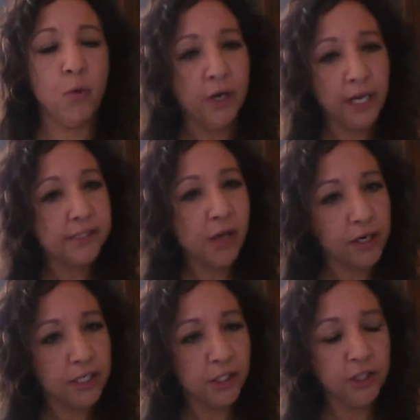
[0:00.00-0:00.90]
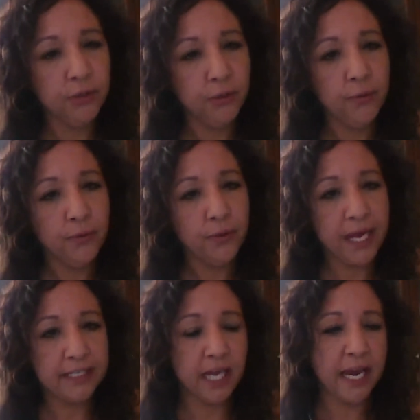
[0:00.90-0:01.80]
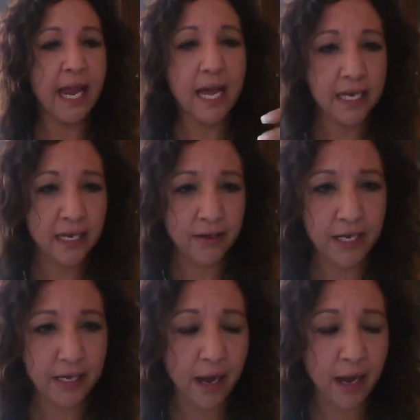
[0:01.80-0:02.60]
work as hard as you, like Dianna.